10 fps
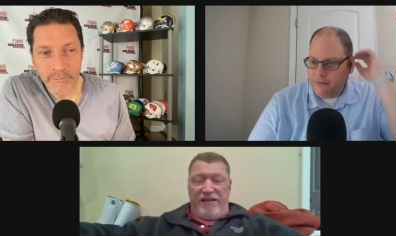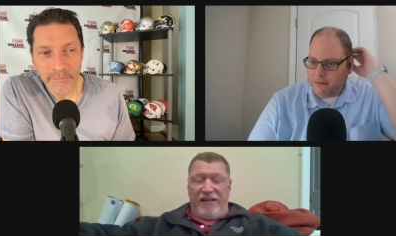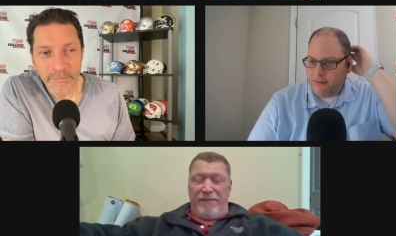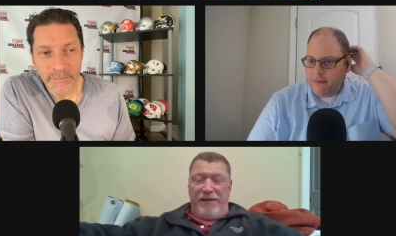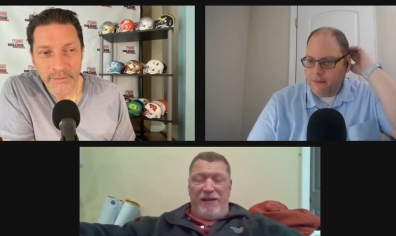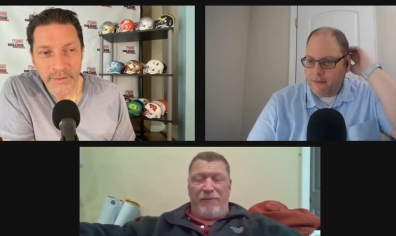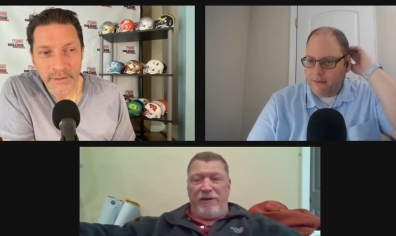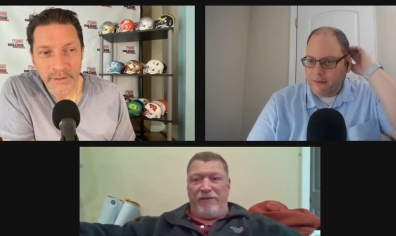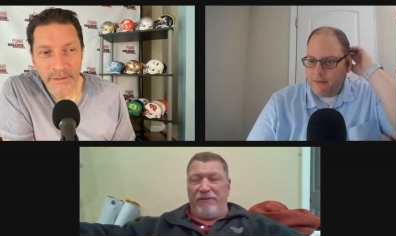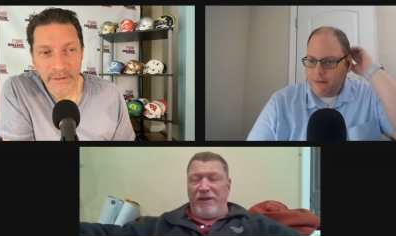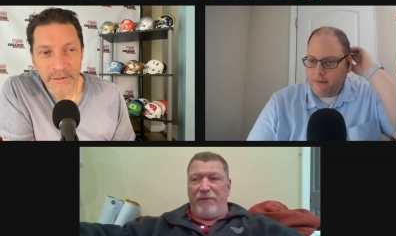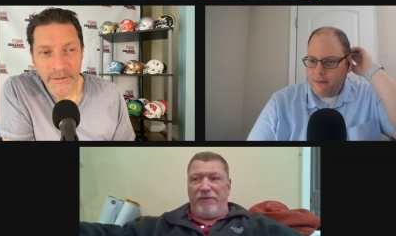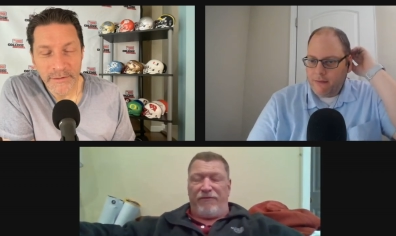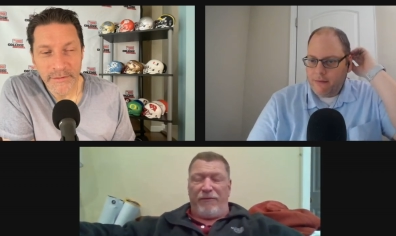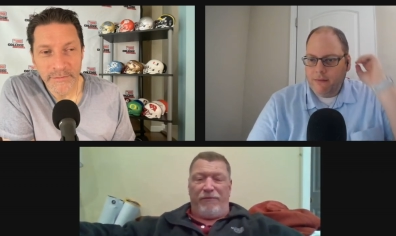Speaker 1: I mean, they went they went
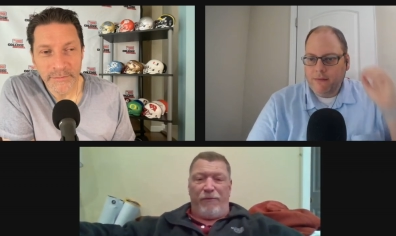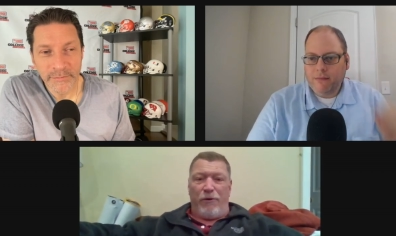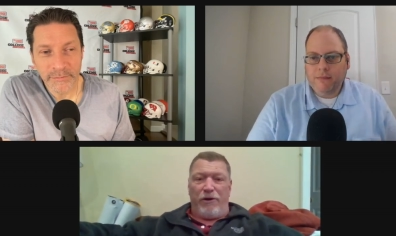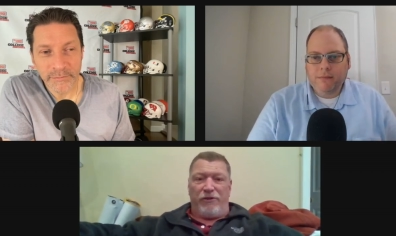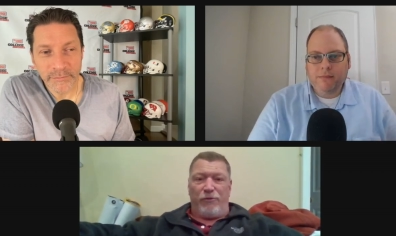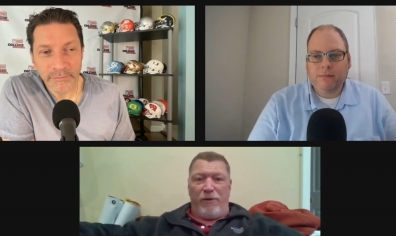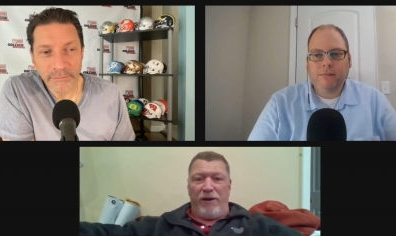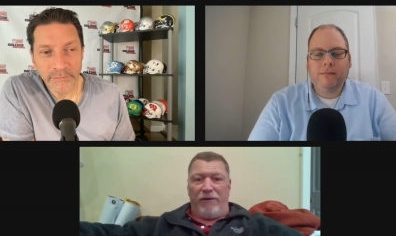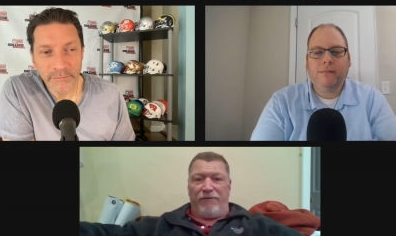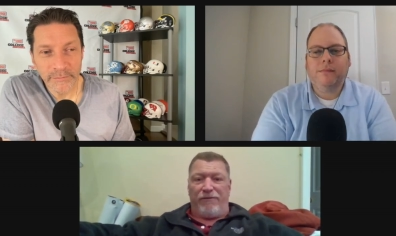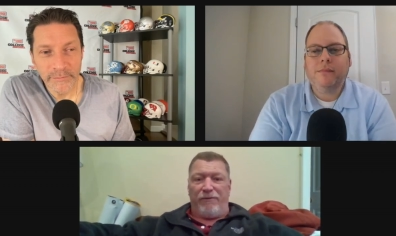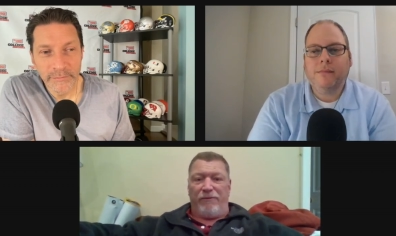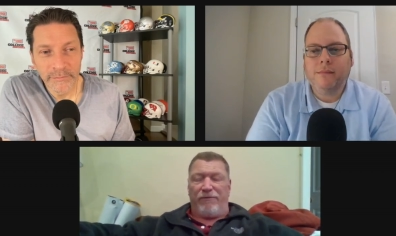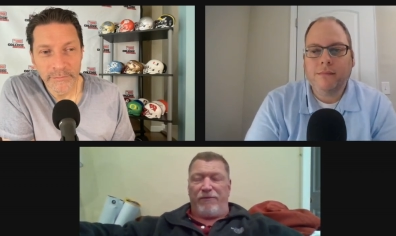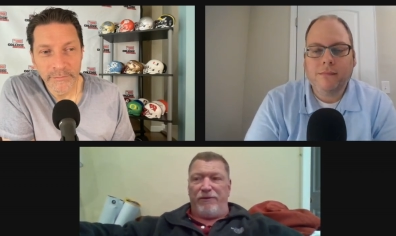from four to twelve
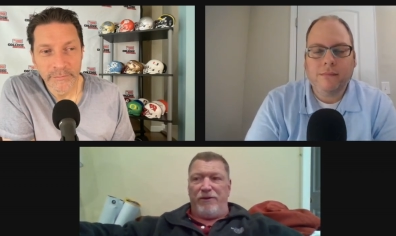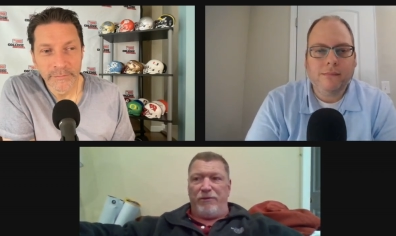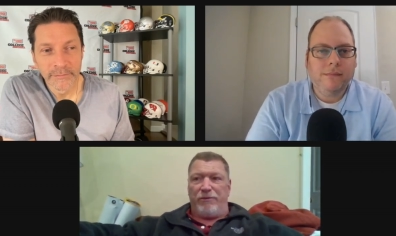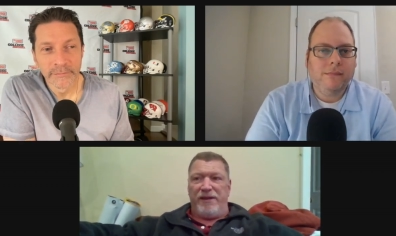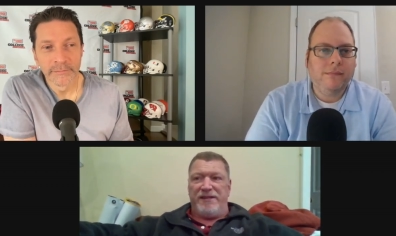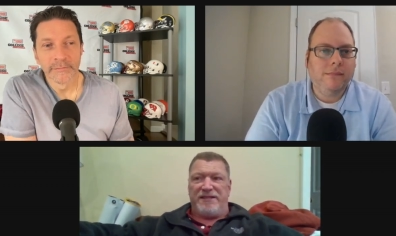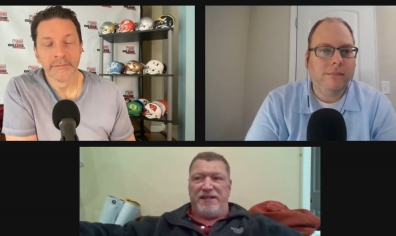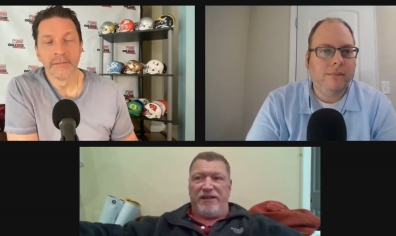for no reason.